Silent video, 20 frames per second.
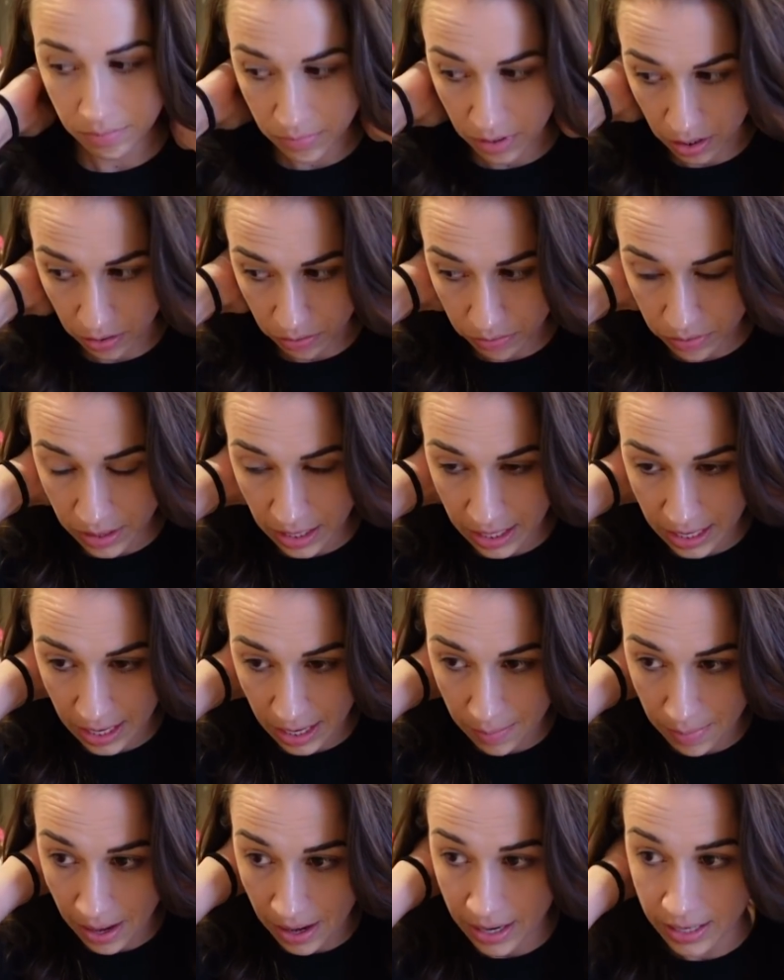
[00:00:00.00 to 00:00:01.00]
you know, thinking
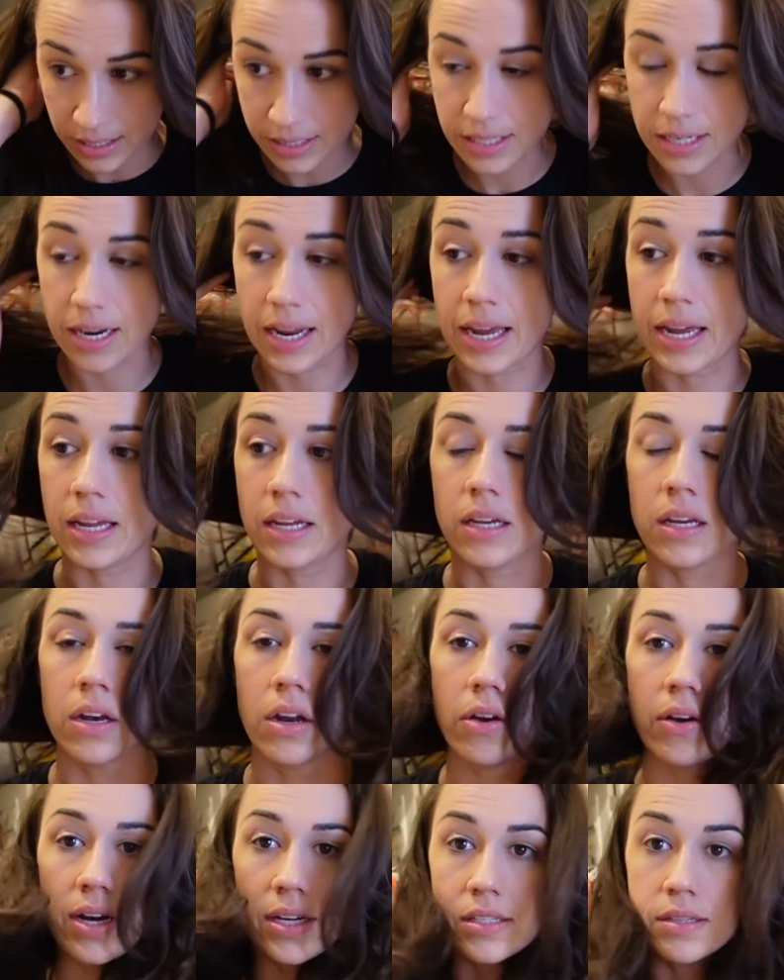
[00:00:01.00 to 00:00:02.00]
about it tonight, you
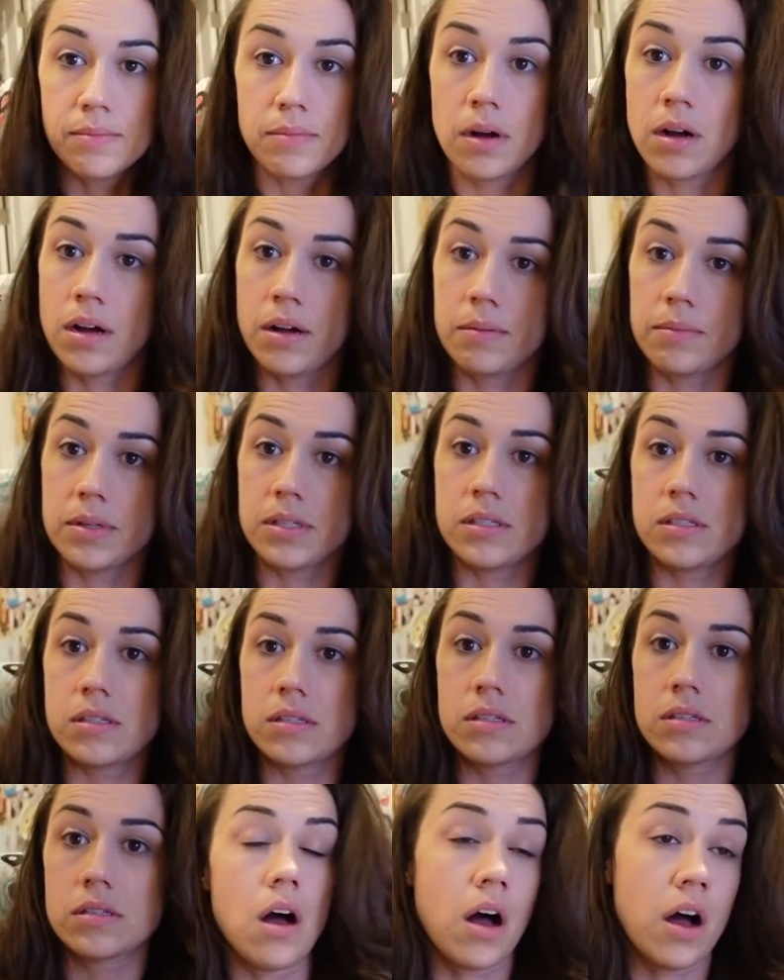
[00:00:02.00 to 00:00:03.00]
know, as a mom,
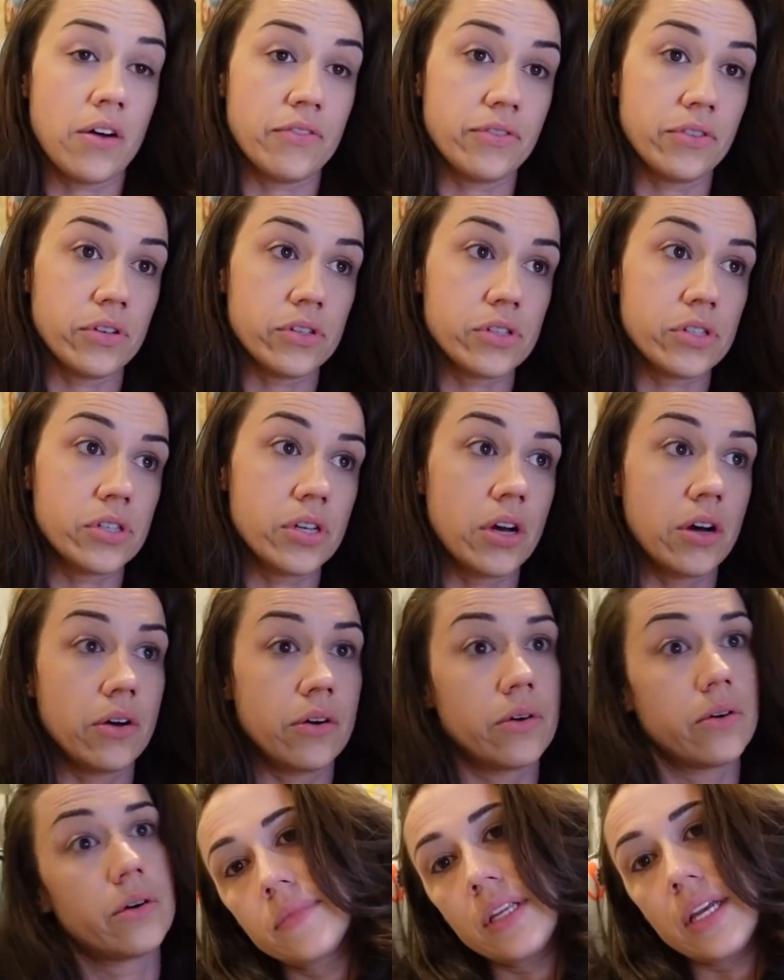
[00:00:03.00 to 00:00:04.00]
it's awful.
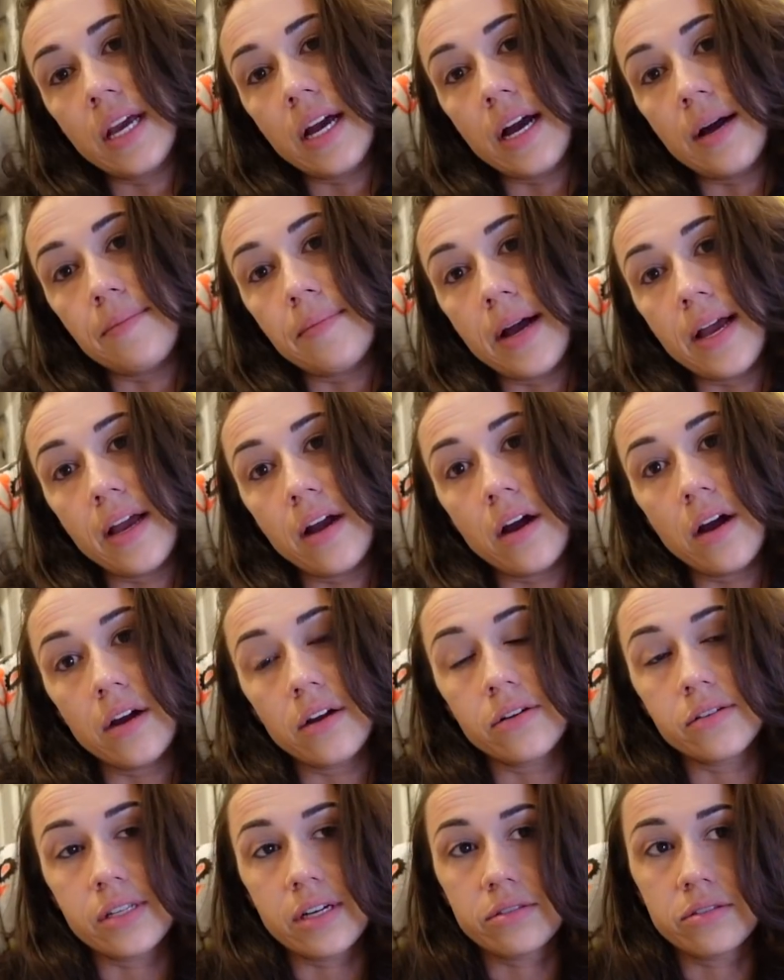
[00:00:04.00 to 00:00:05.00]
So yeah, my heart
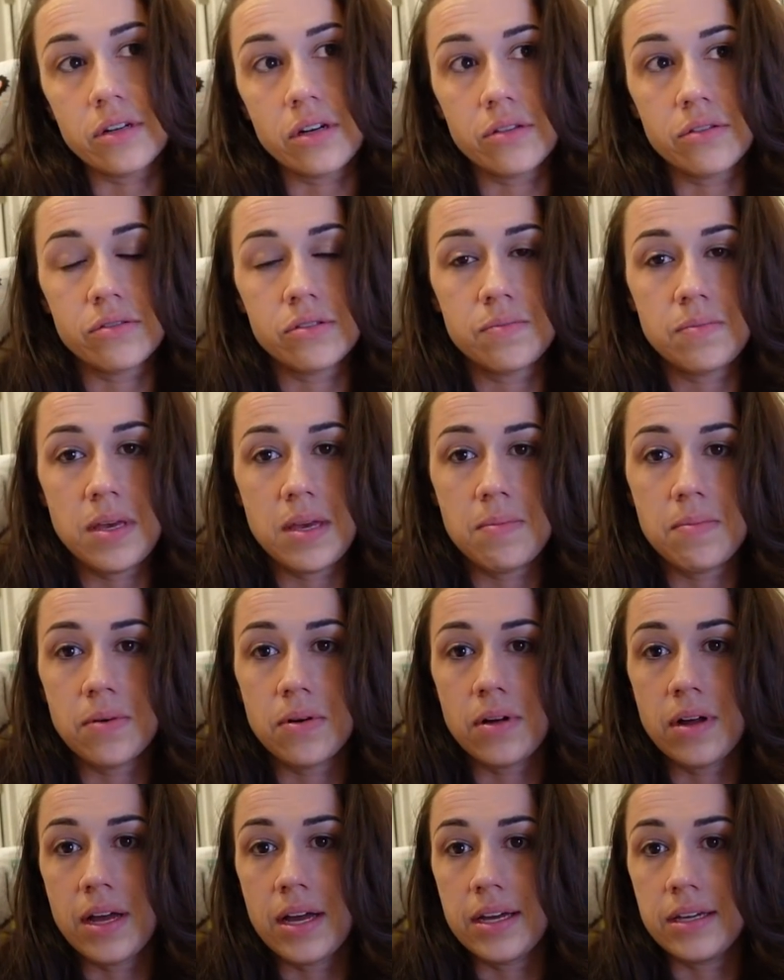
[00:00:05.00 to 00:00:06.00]
goes out to all those
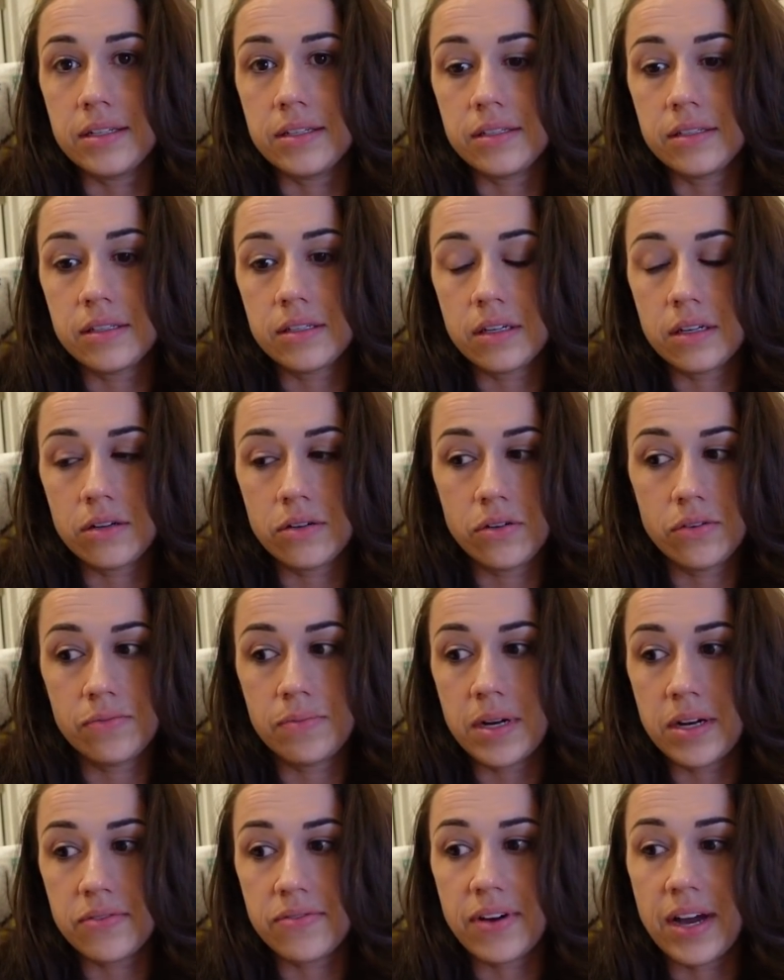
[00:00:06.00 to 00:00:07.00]
people and who've
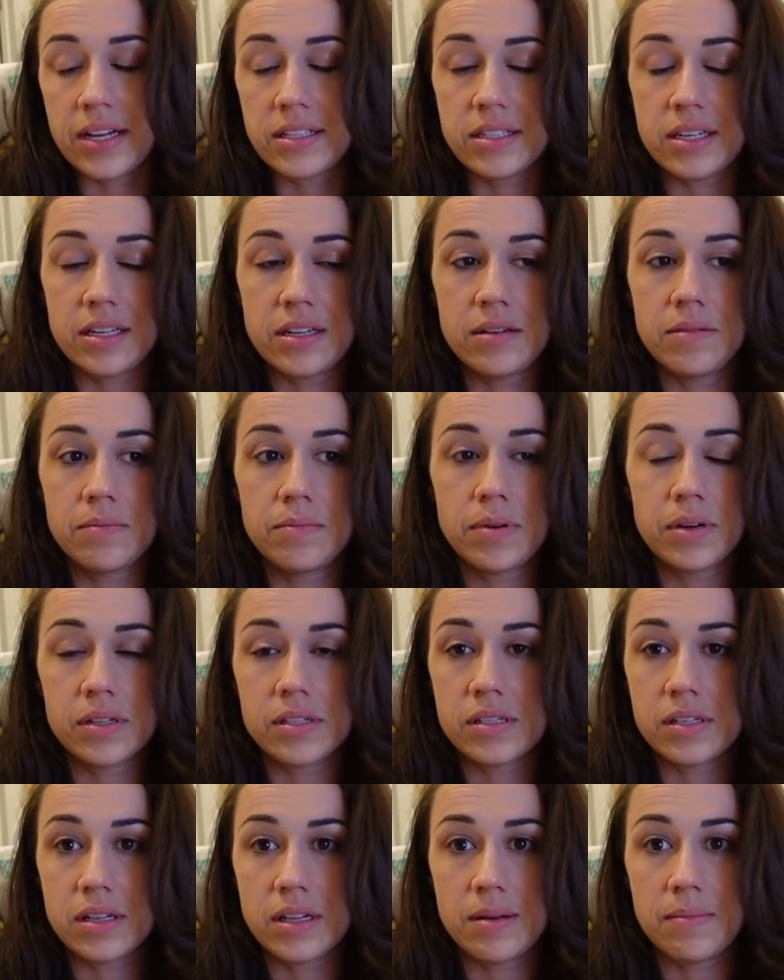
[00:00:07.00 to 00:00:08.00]
been affected
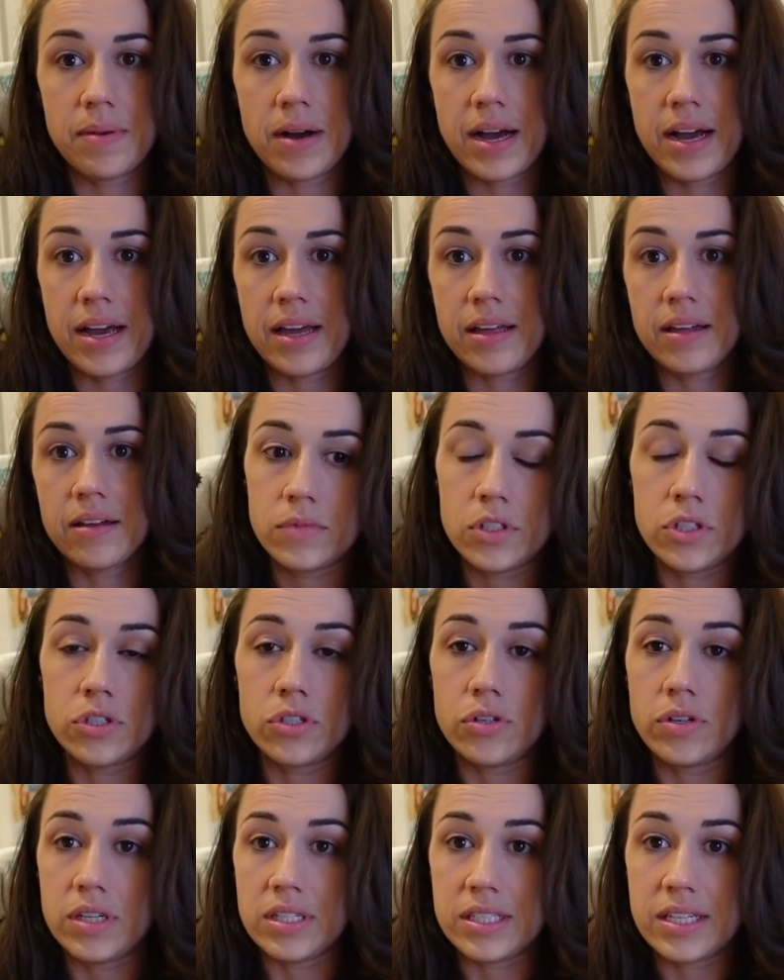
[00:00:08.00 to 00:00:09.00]
personally by the
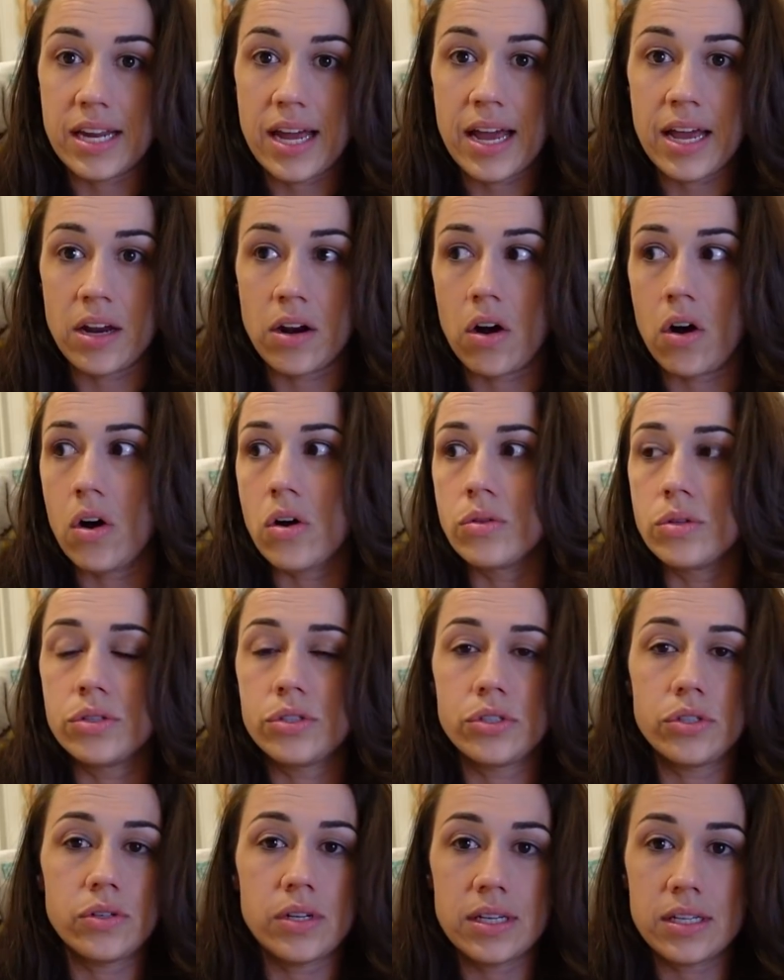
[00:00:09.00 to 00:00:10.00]
shooting today and all the
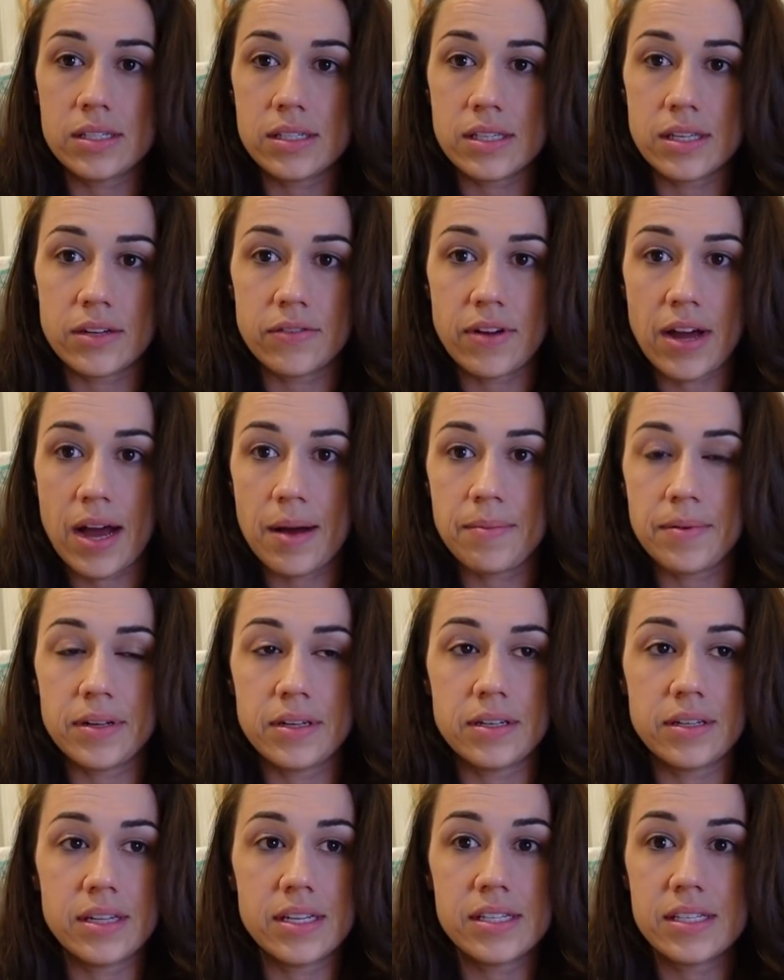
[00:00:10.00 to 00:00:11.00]
shootings that have
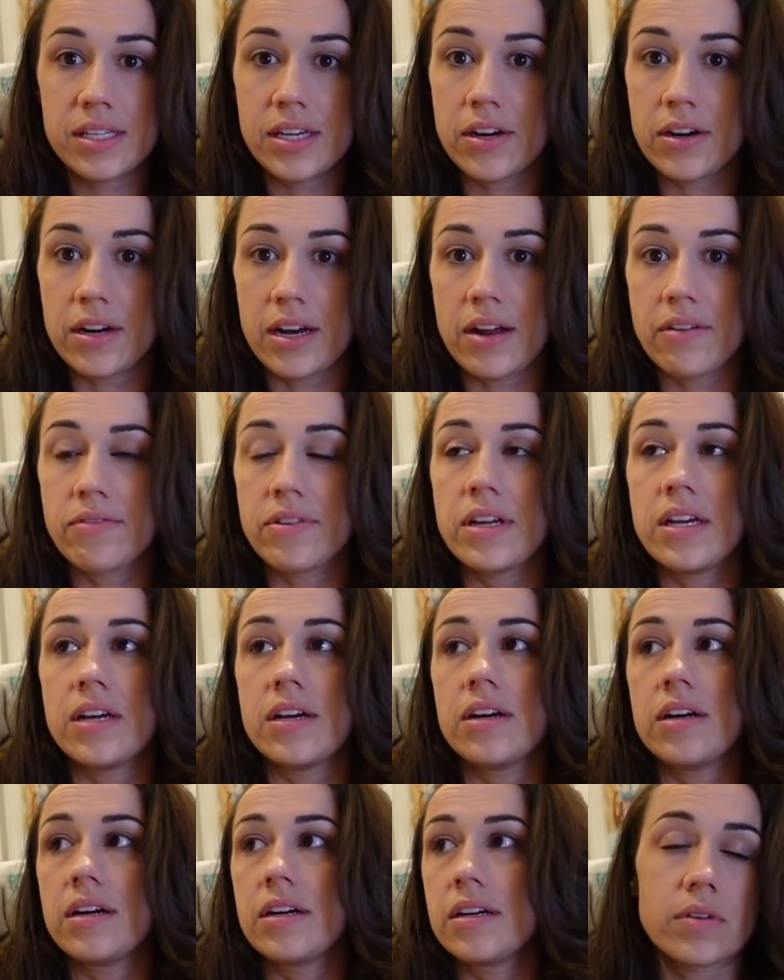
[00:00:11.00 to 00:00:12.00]
happened this year and every
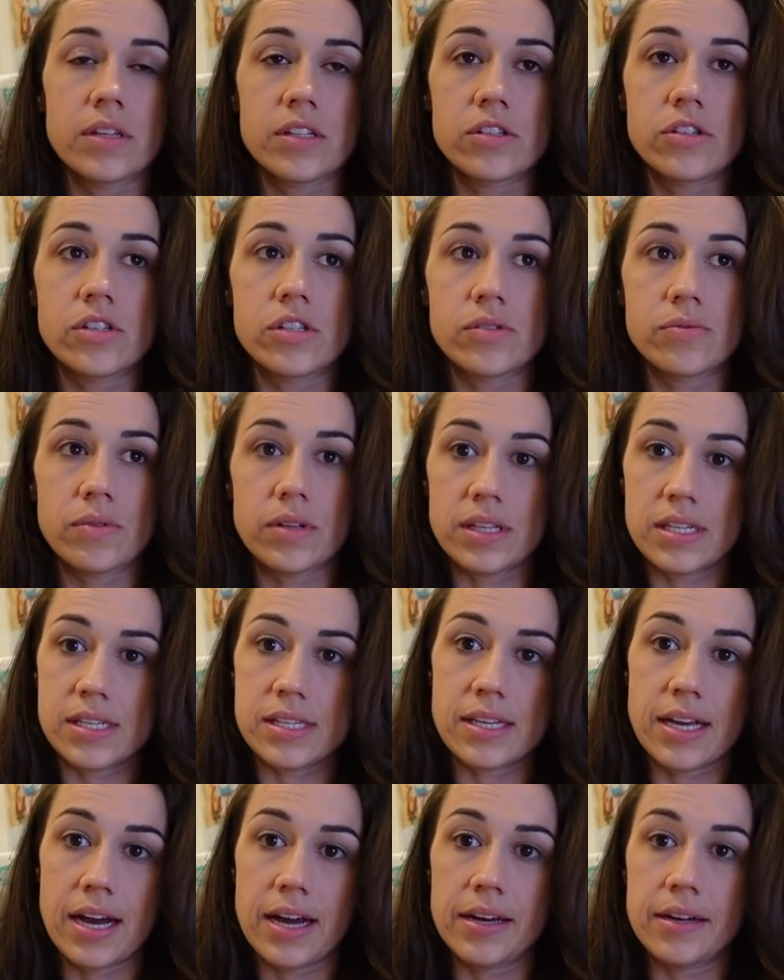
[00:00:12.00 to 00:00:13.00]
year. It's just really
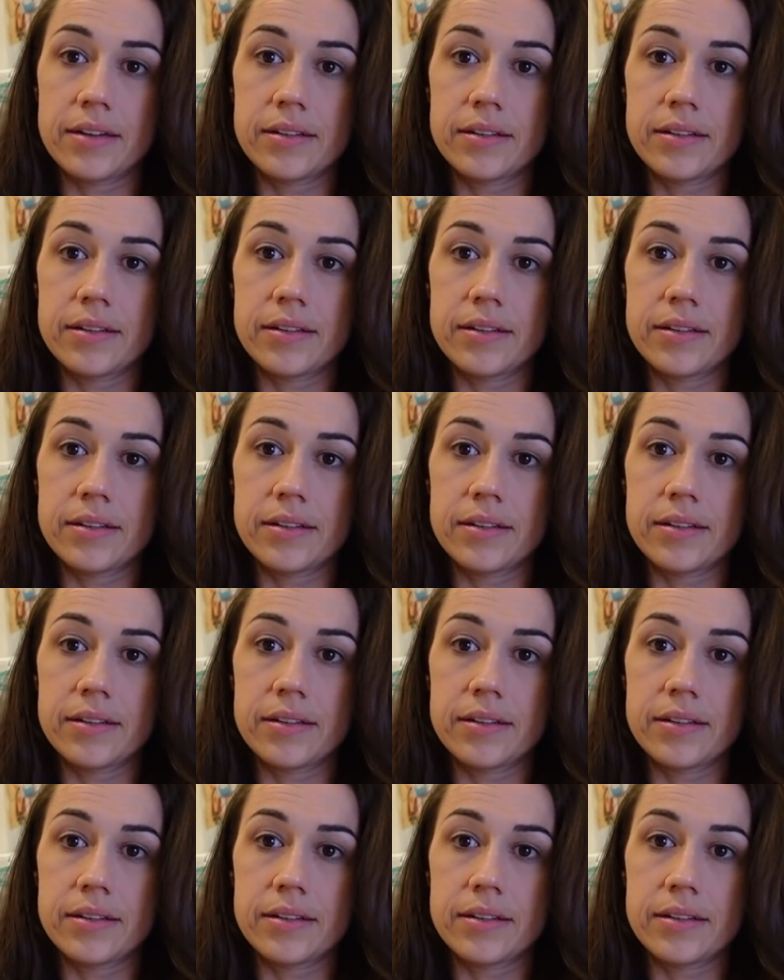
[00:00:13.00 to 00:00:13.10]
sad.